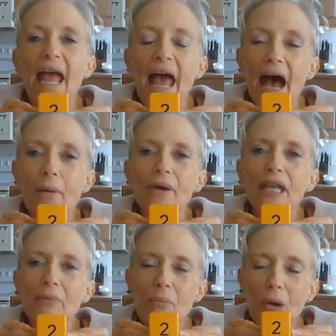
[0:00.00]
How
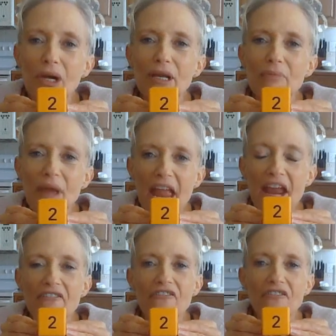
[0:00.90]
many more to
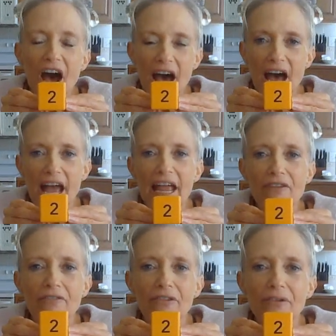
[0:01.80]
make 5?